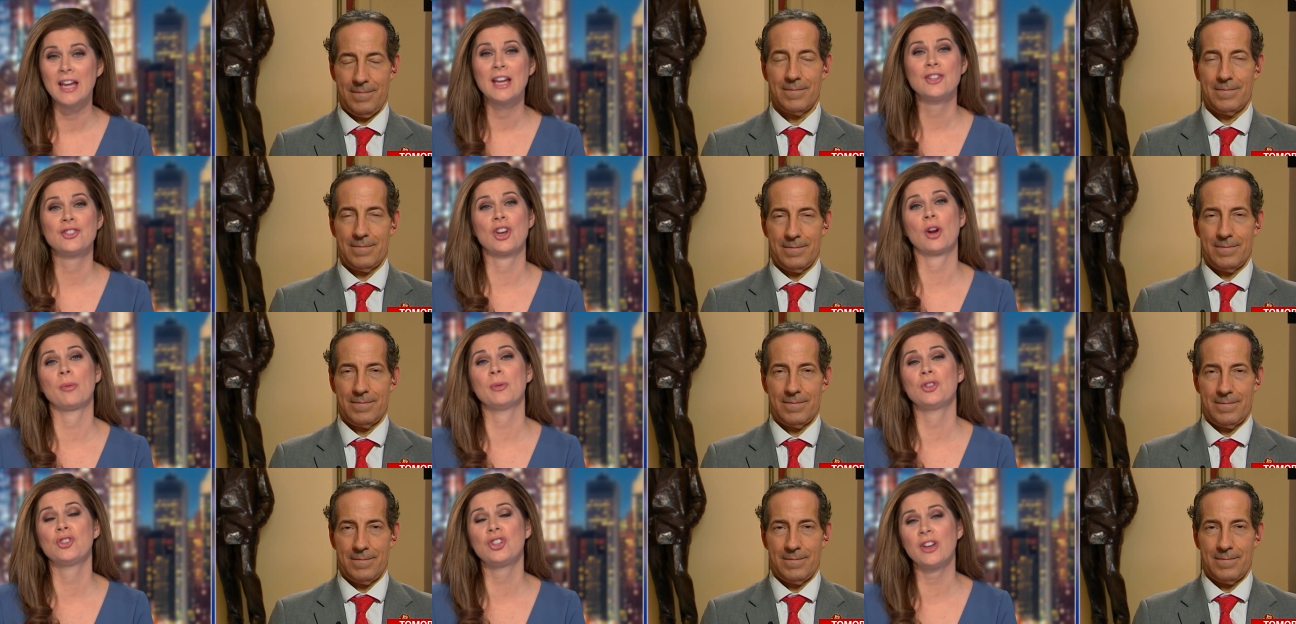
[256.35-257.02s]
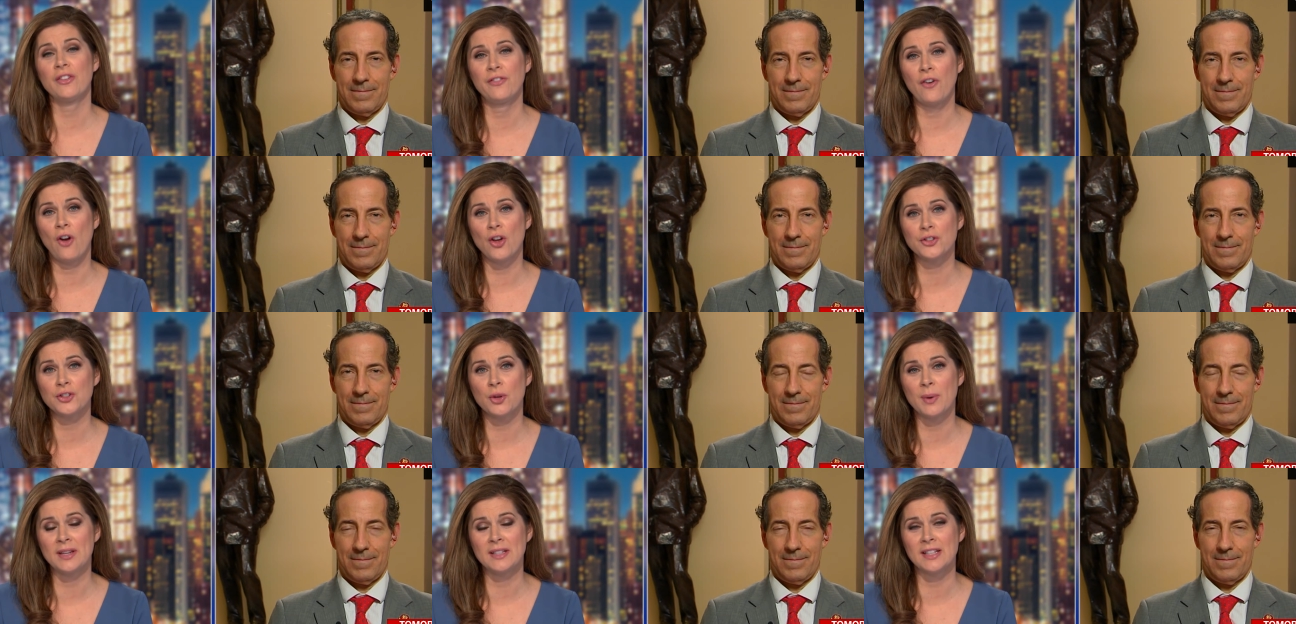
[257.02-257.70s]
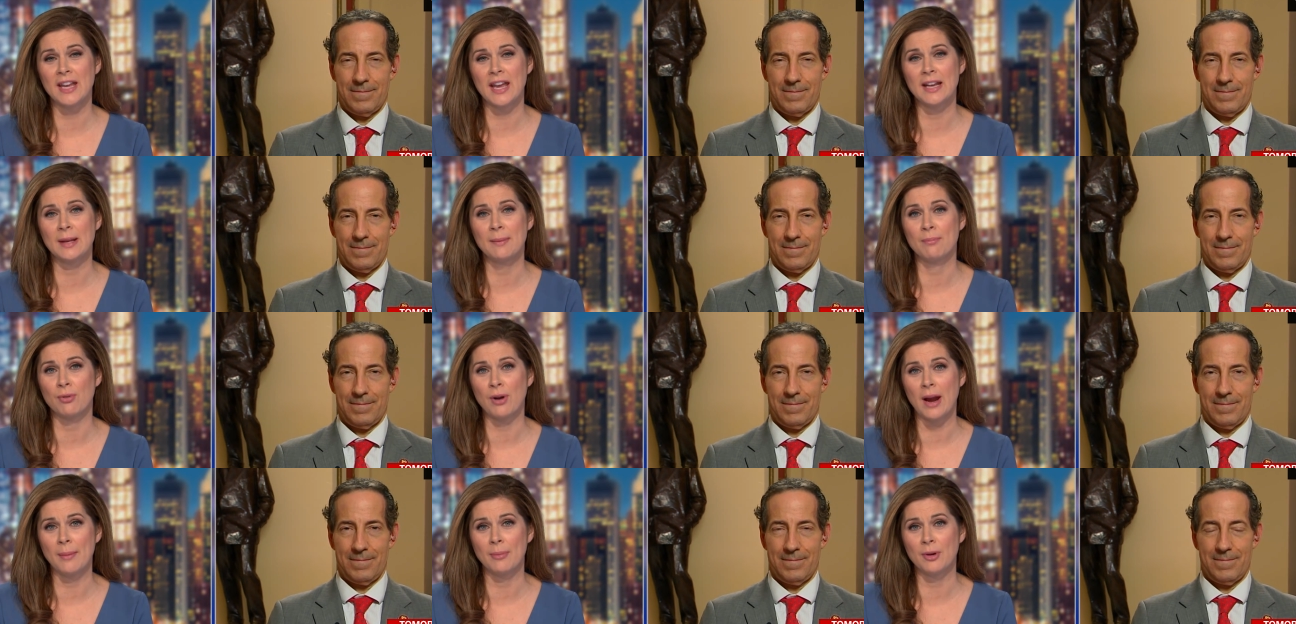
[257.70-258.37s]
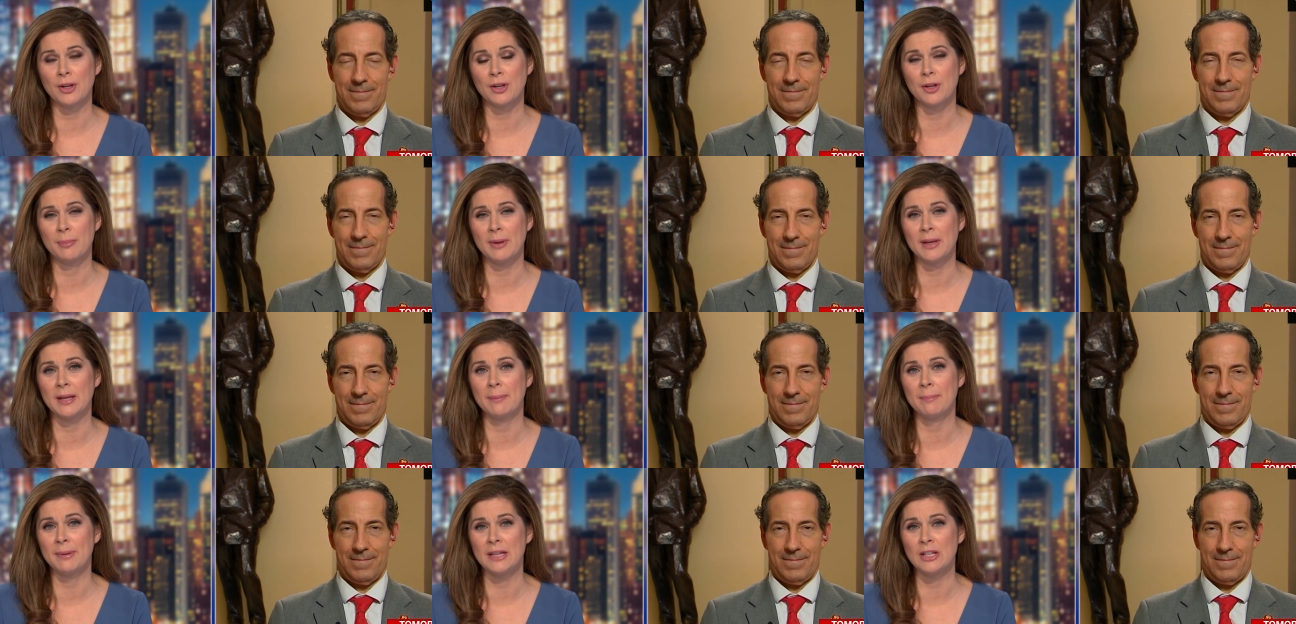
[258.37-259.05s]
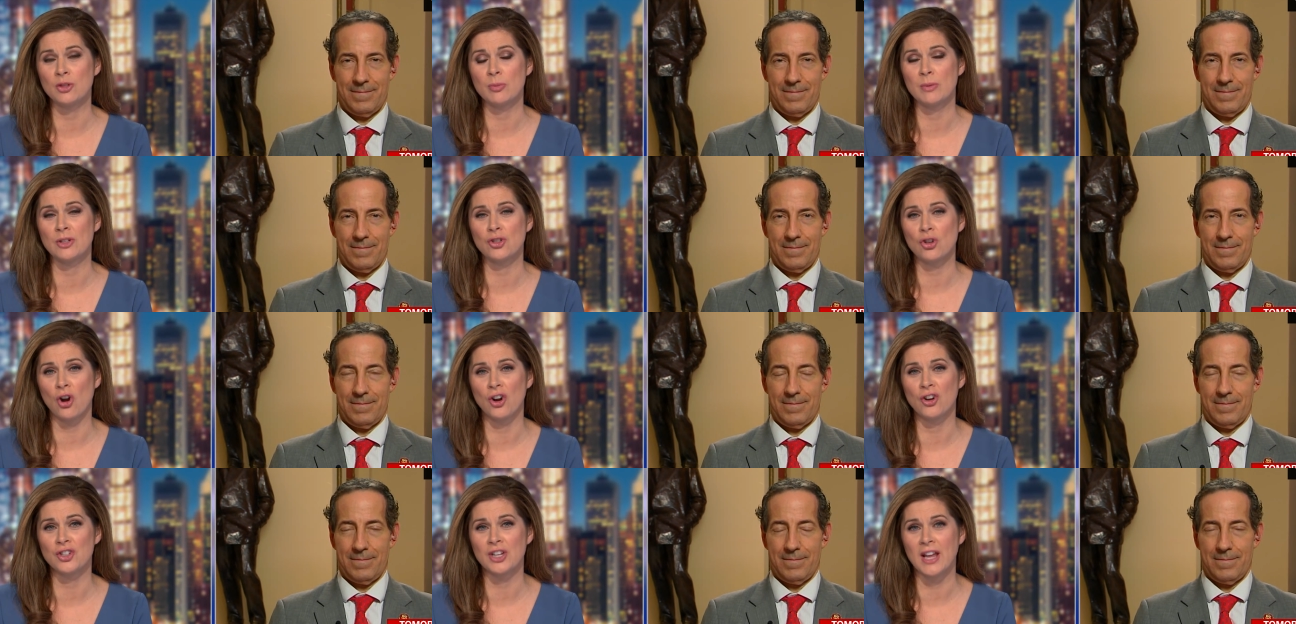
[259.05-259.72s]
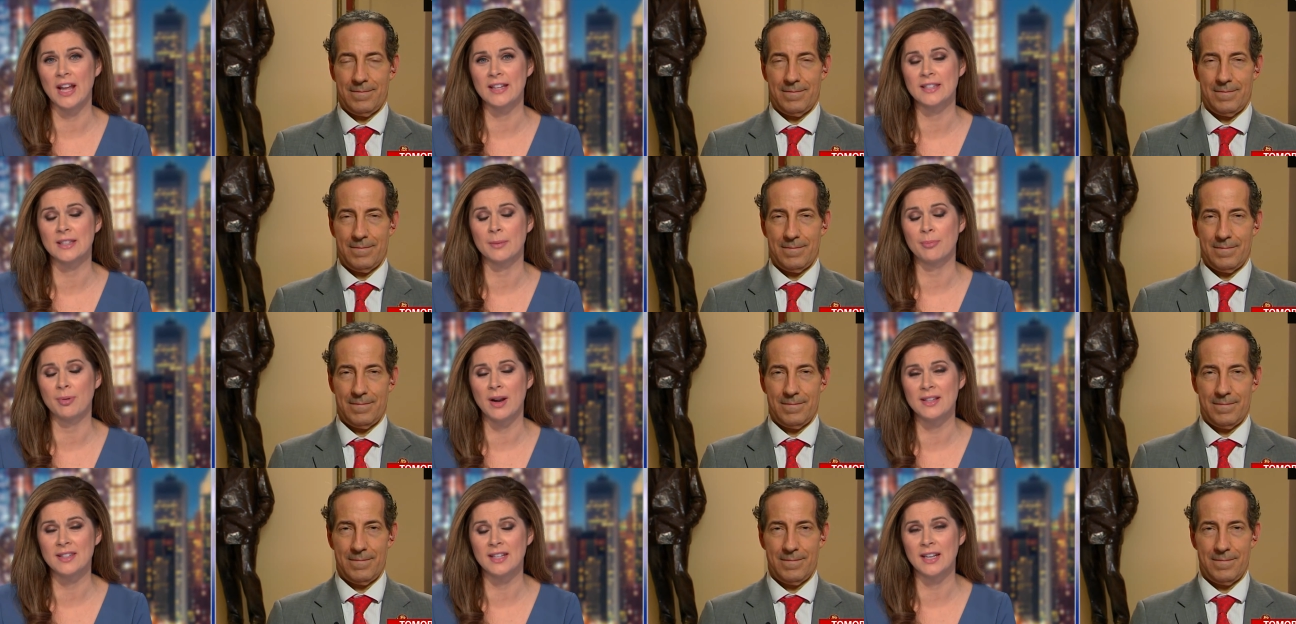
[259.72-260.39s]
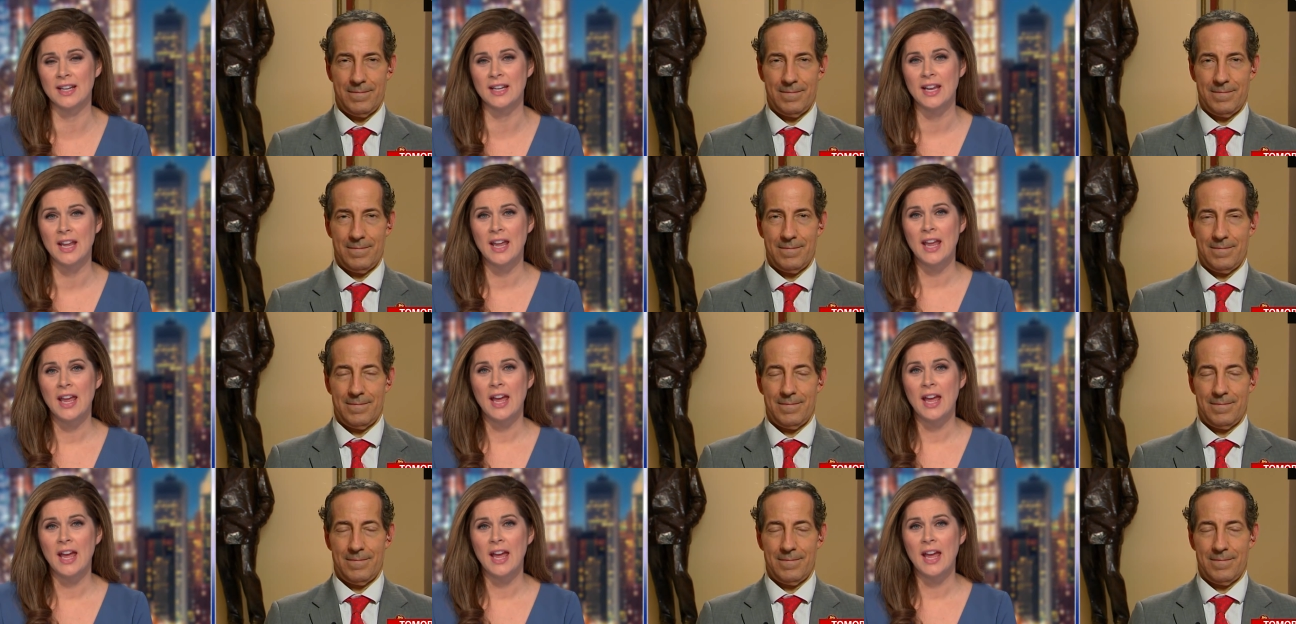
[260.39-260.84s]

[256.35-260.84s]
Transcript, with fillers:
Speaker 1: Chairman Schiff also indicating bribery could be an impeachment charge against the president.